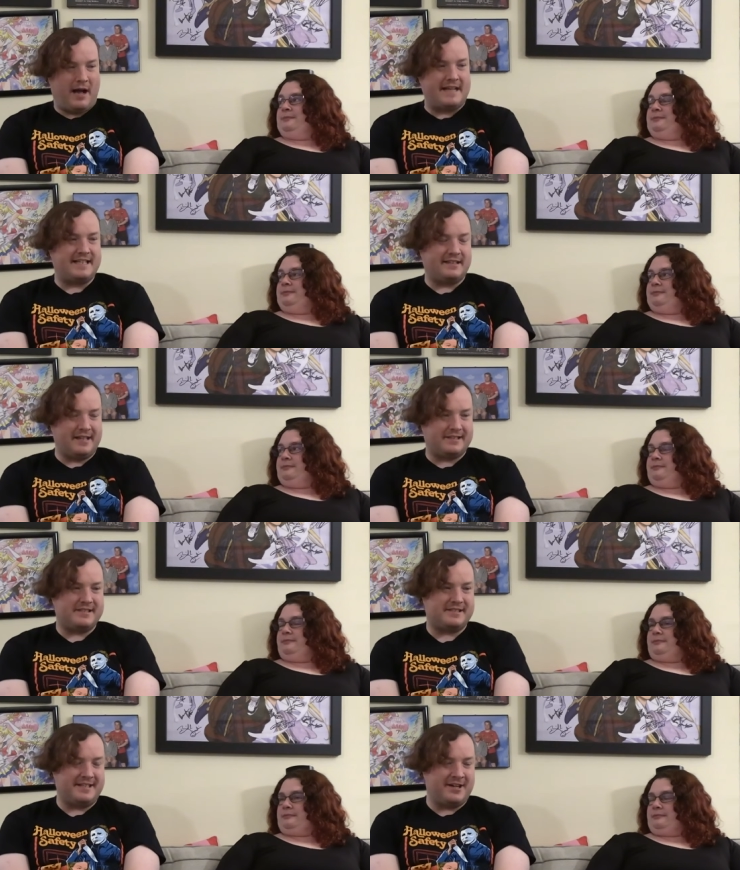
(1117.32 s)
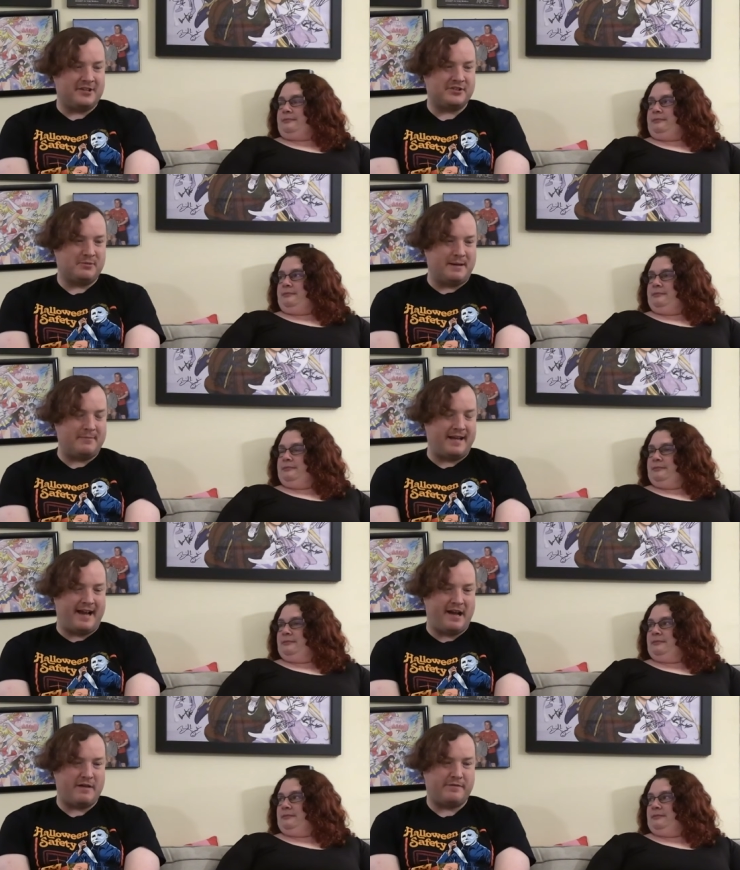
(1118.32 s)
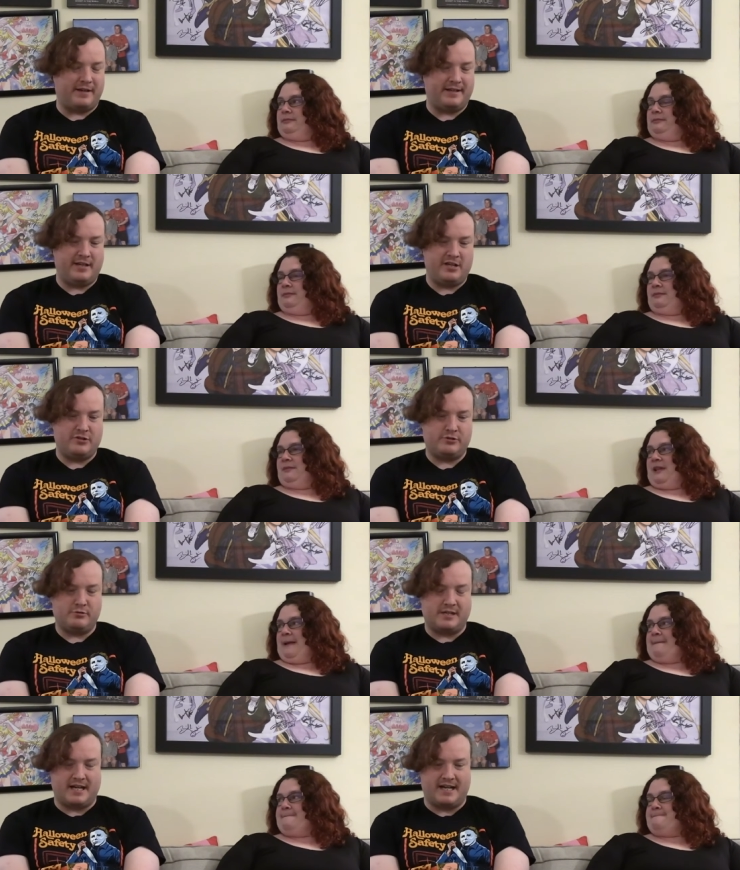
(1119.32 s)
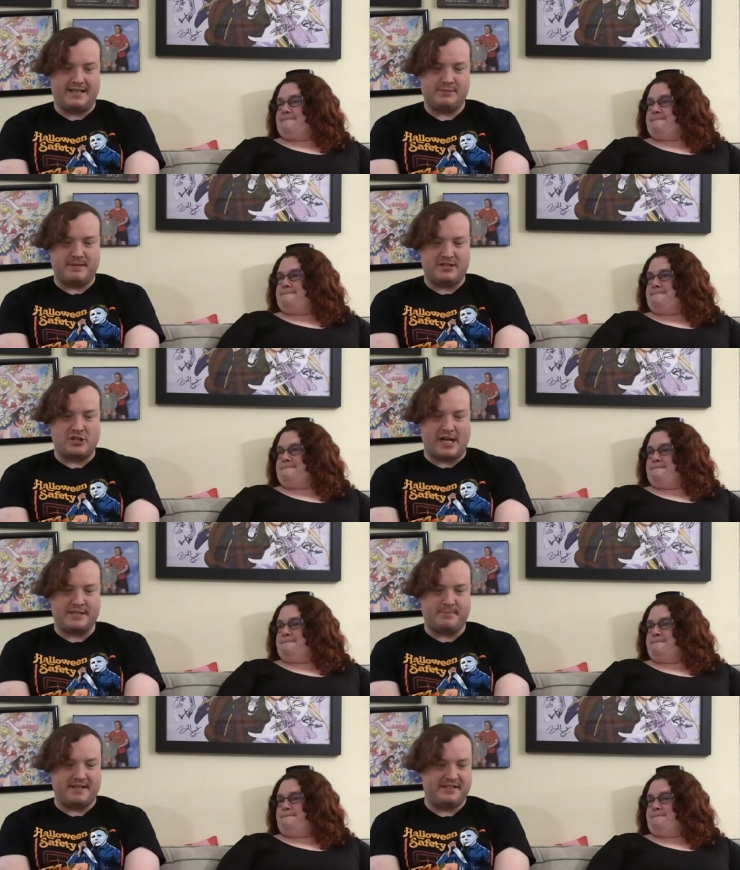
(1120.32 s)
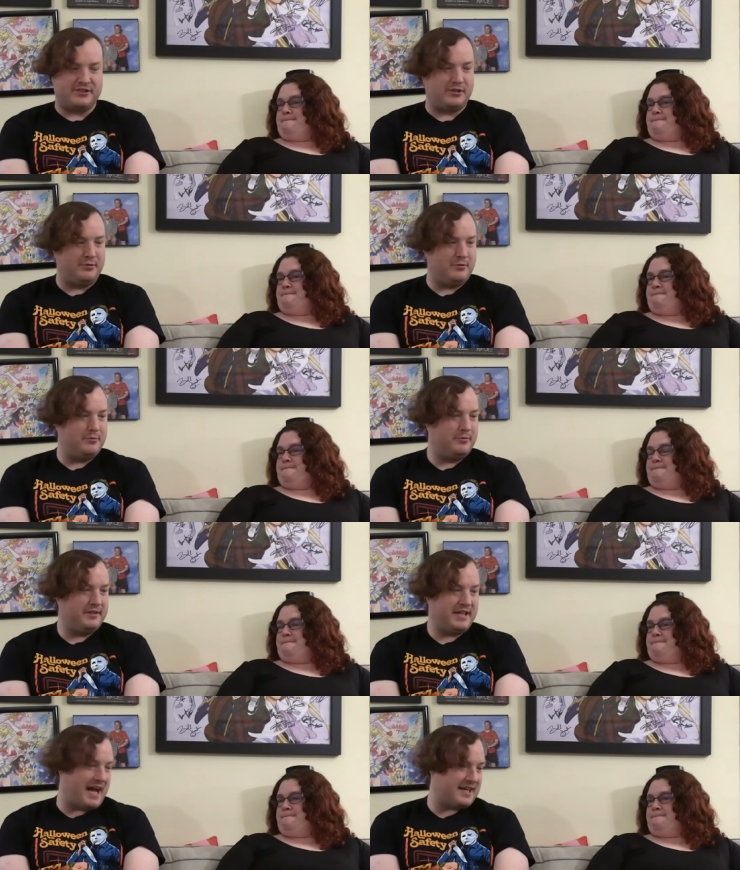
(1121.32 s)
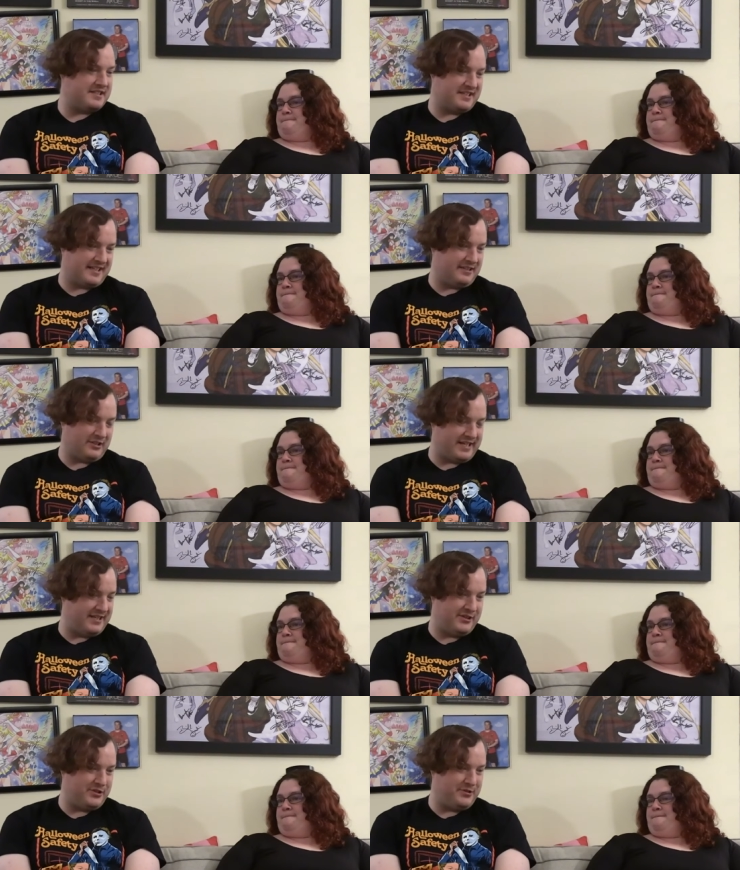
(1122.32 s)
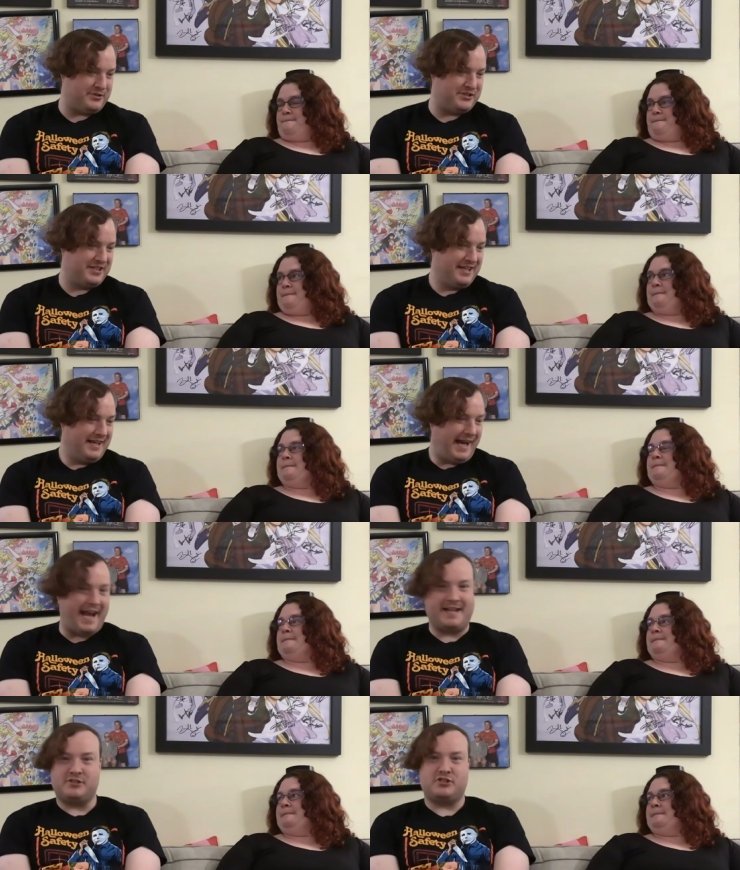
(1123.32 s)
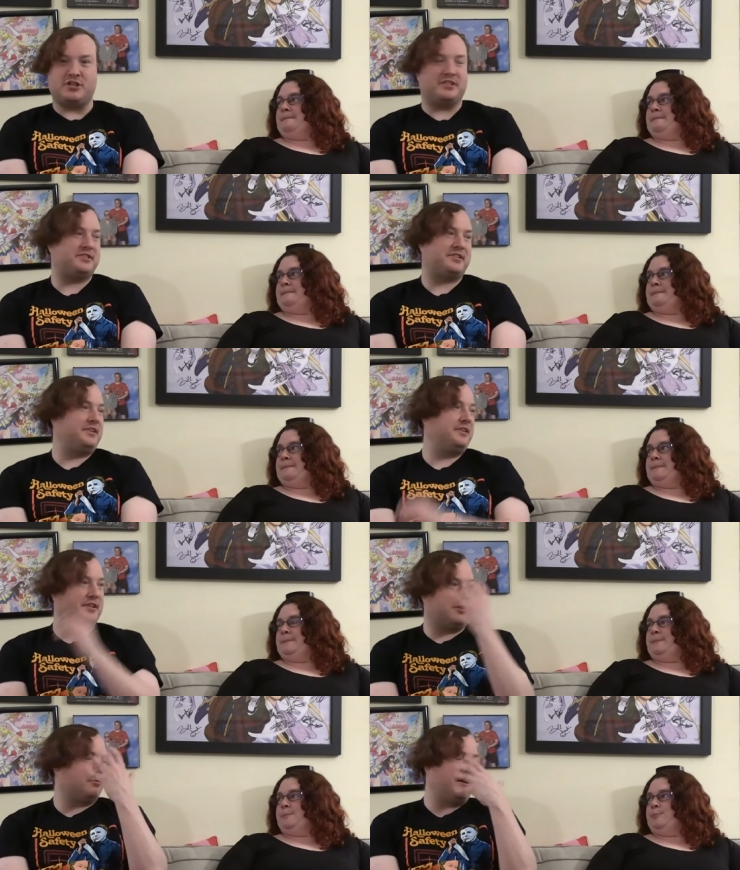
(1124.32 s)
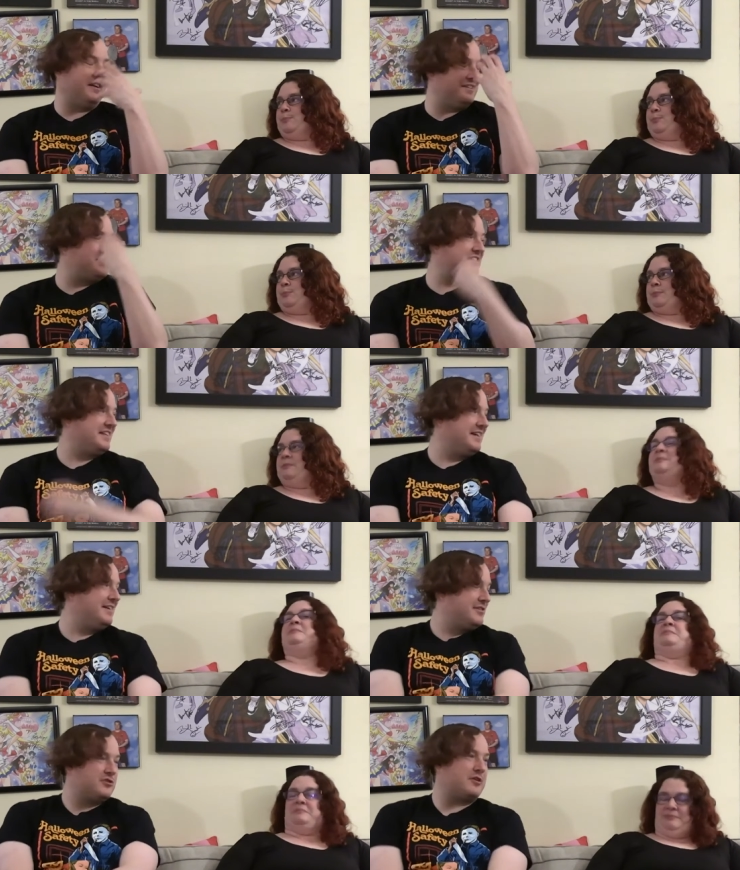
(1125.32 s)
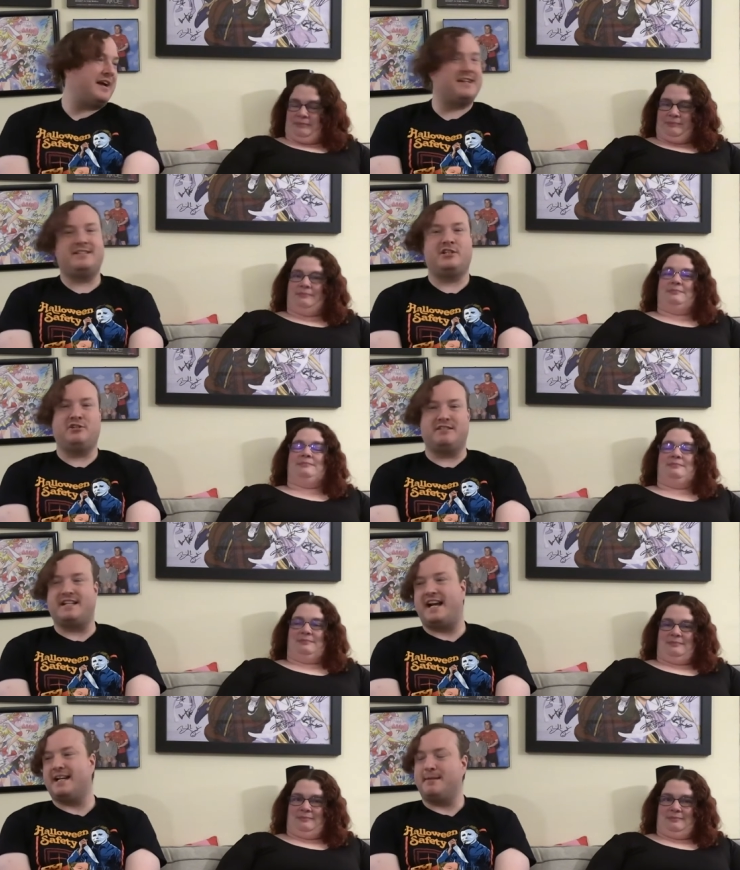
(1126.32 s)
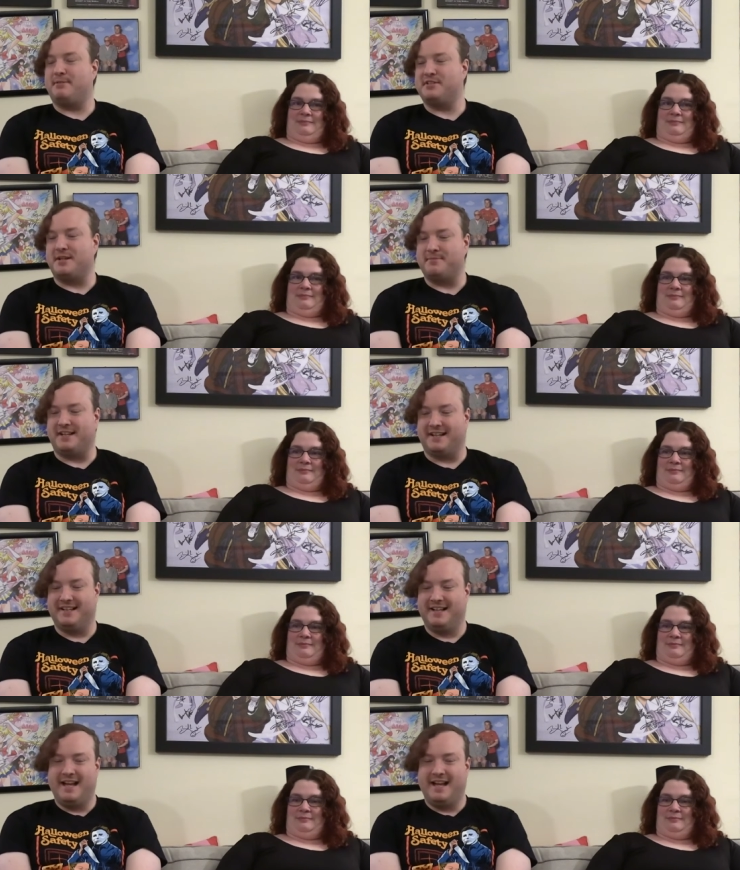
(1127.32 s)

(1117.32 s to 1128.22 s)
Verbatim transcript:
Speaker 1: I did like the scene also when we have Inuzuka is being chased by these two Yakuza looking dudes and it's just the grunts trying to attack him or something.